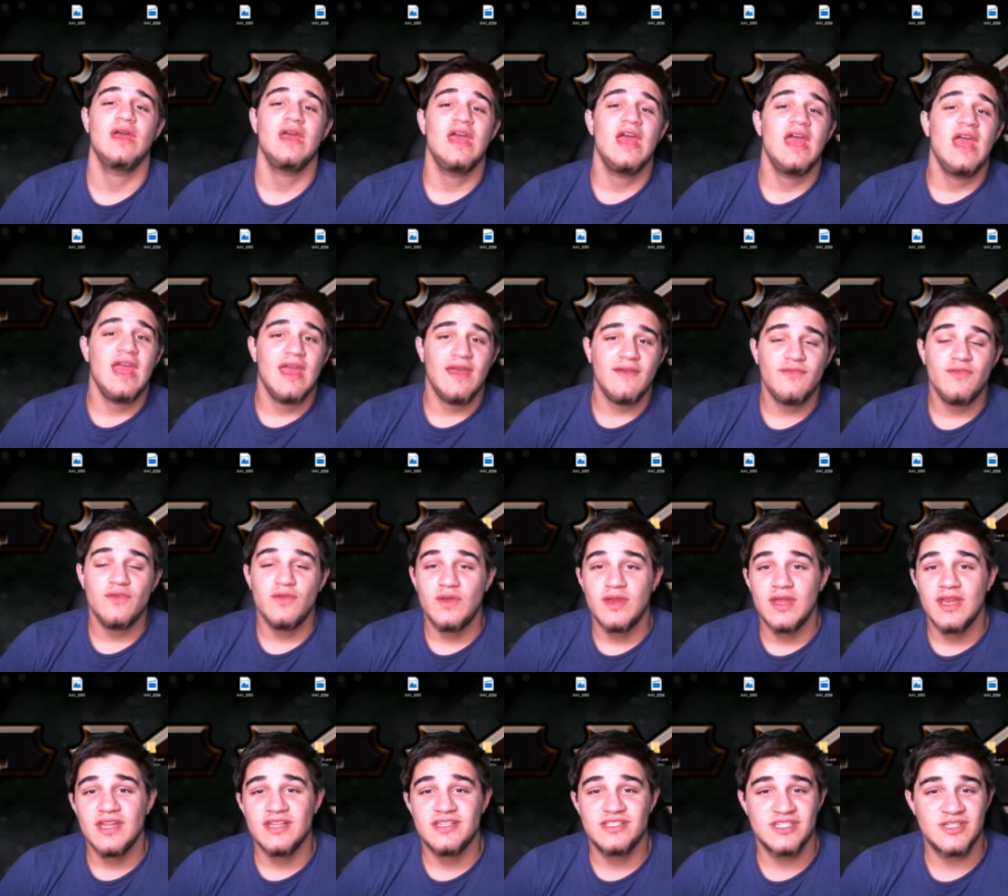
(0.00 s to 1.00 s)
If you did
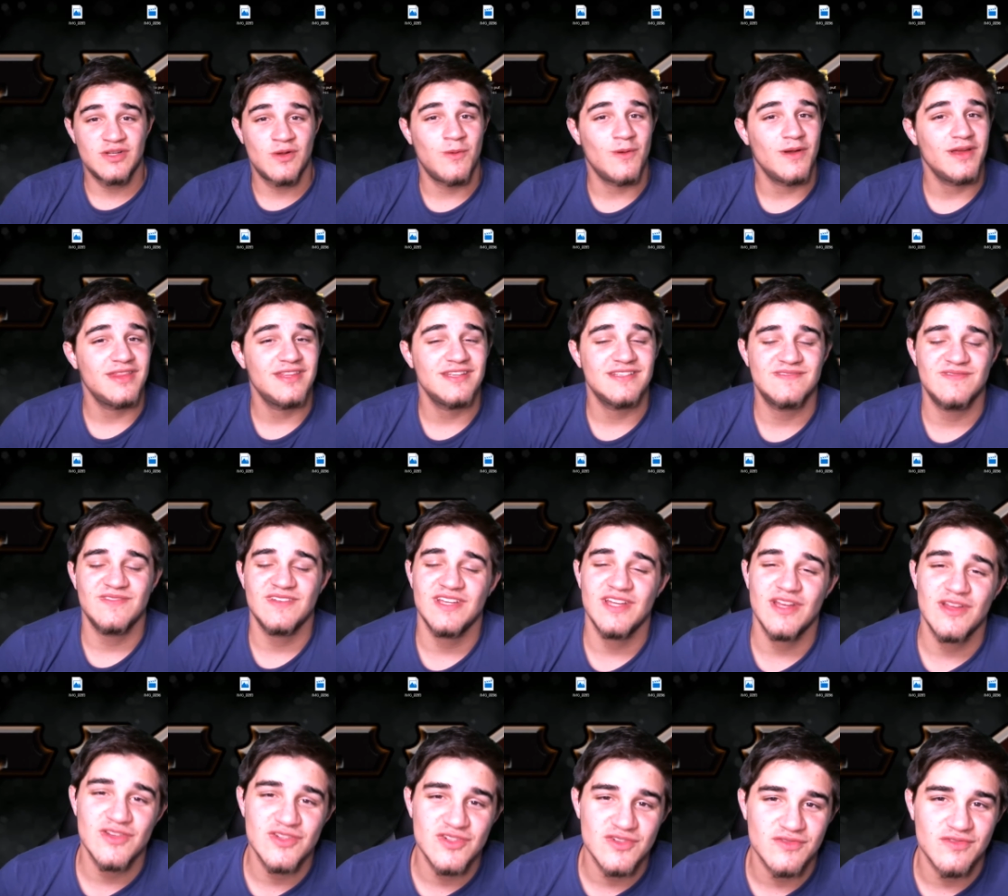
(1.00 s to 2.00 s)
enjoy this video,
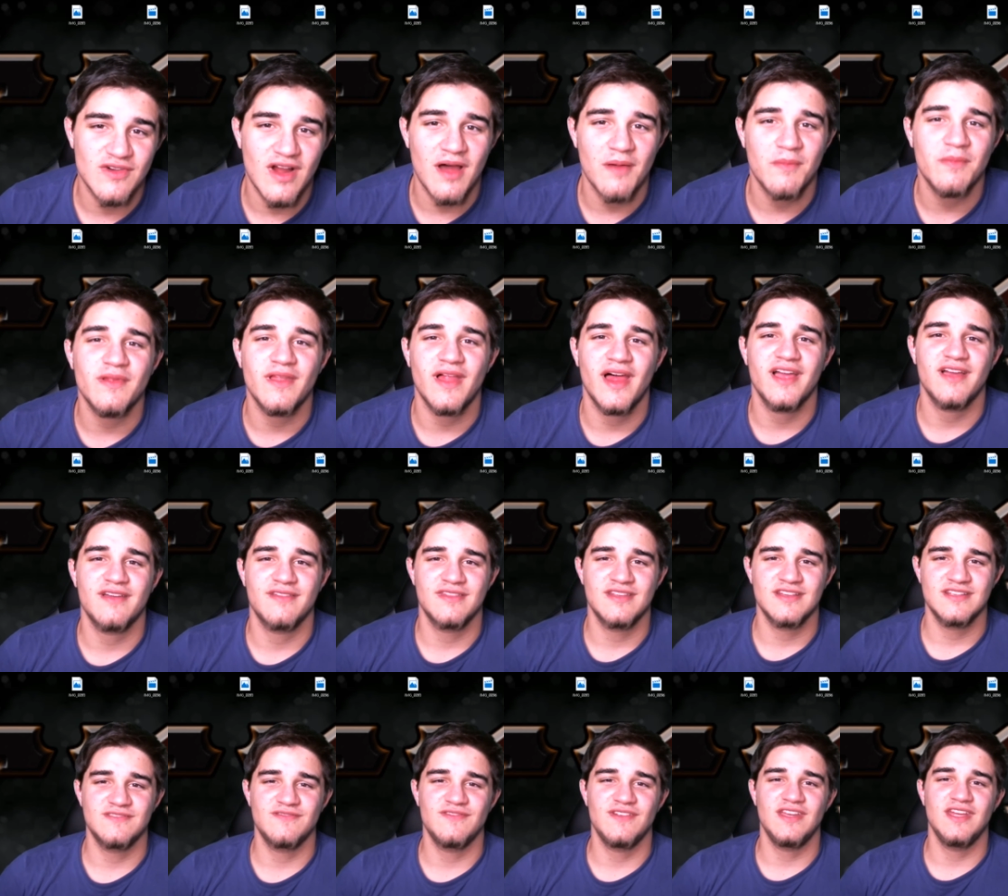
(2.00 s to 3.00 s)
drop a like on this
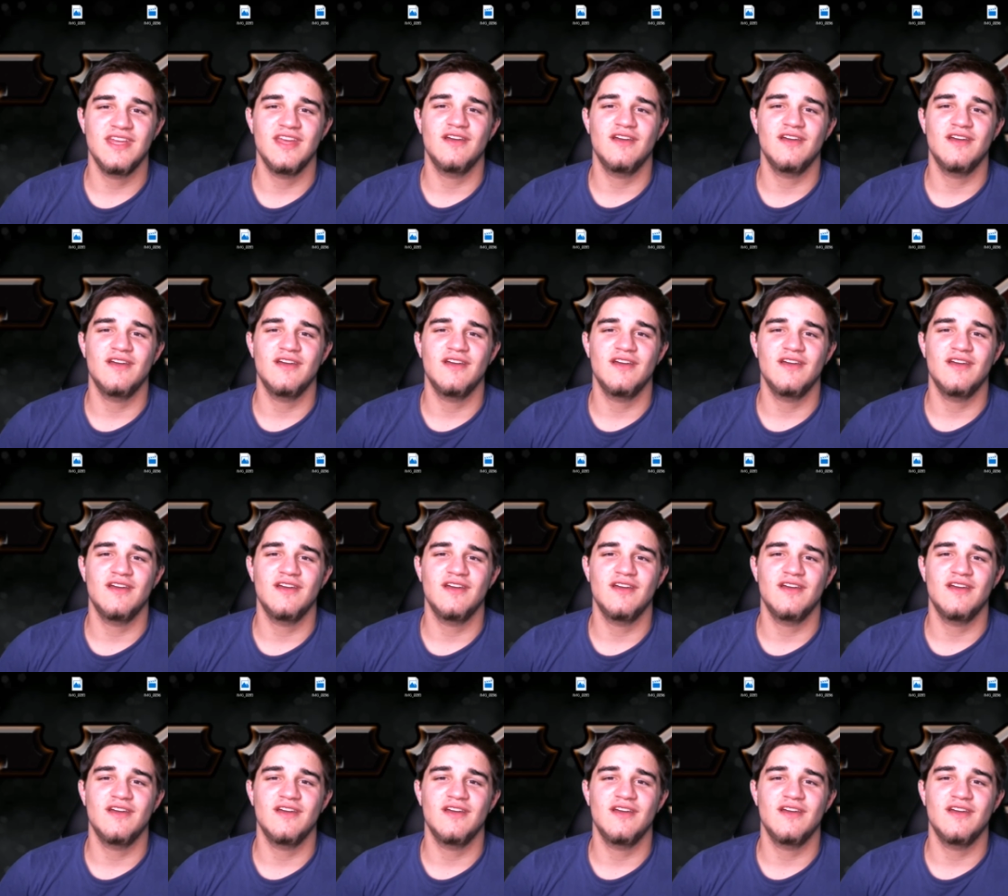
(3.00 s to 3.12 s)
video.